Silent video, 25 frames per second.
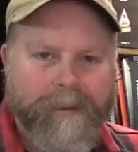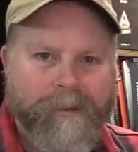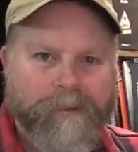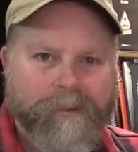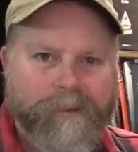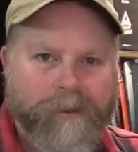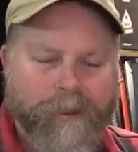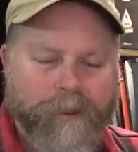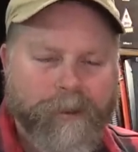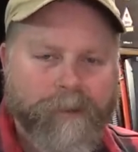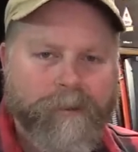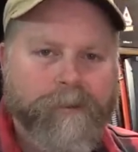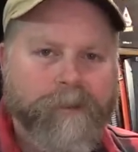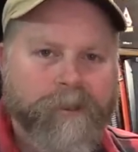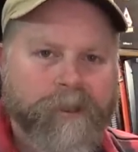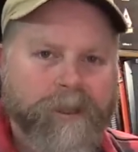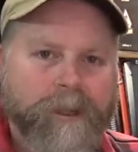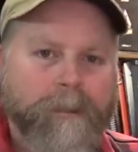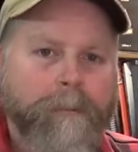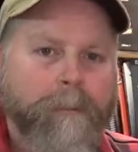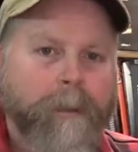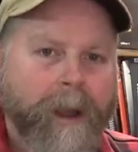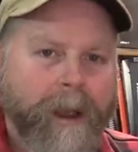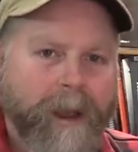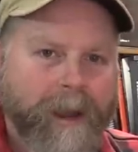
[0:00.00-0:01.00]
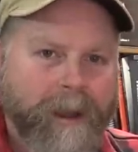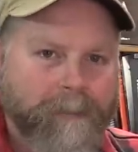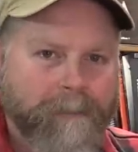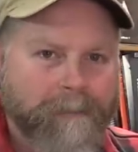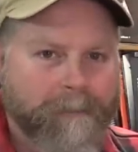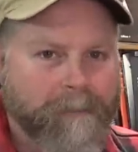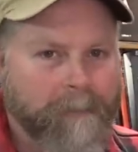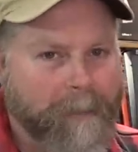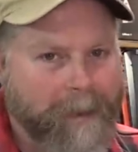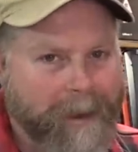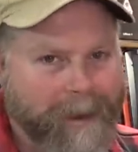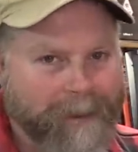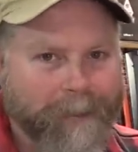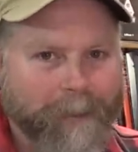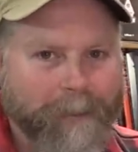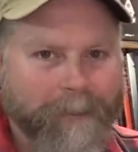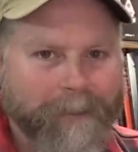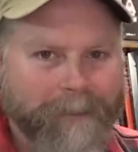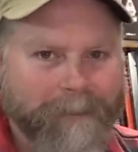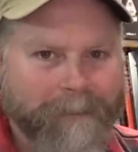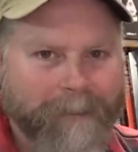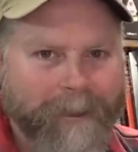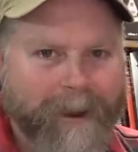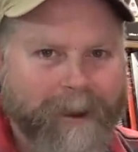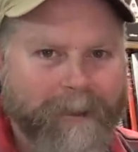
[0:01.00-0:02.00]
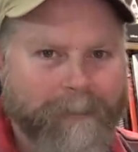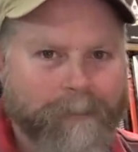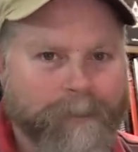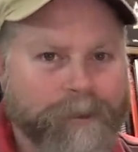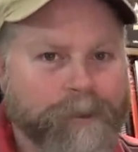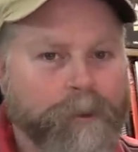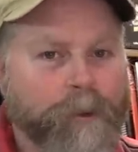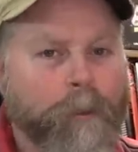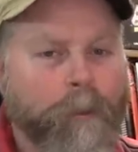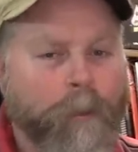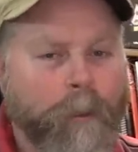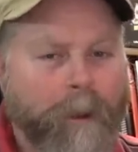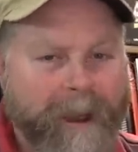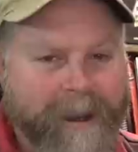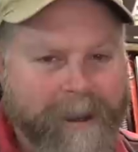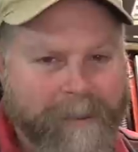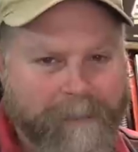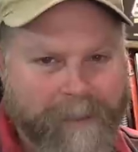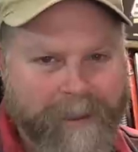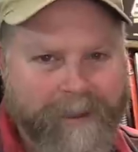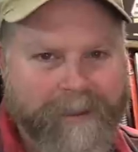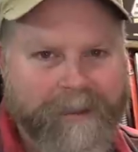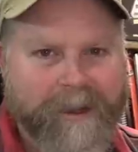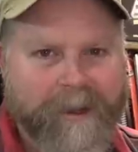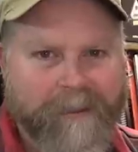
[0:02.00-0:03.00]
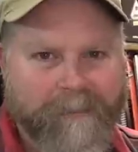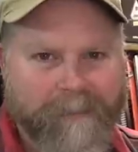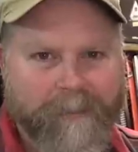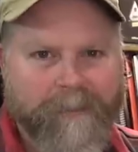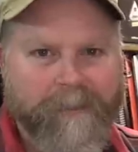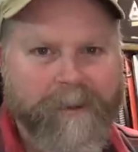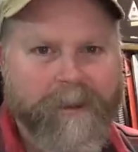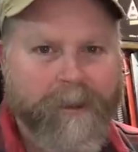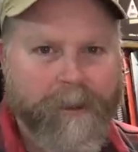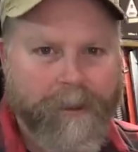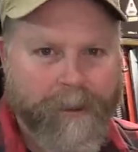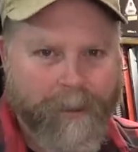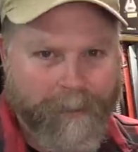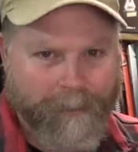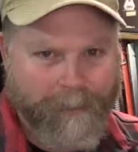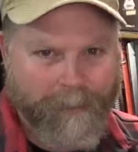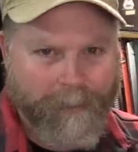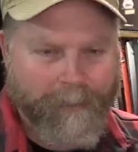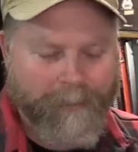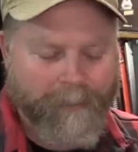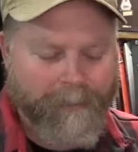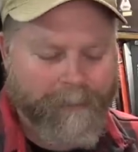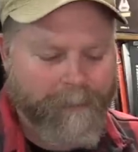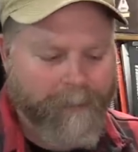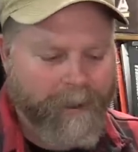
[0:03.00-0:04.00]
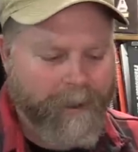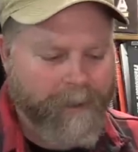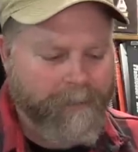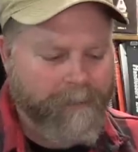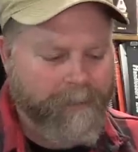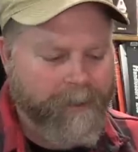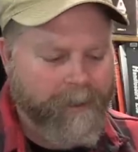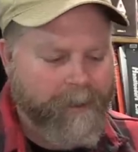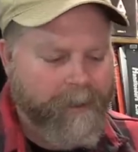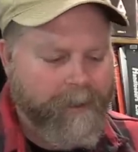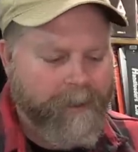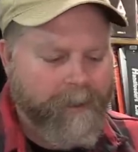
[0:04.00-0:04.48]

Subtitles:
So you can see my loaded round was quite a bit different than their loaded round.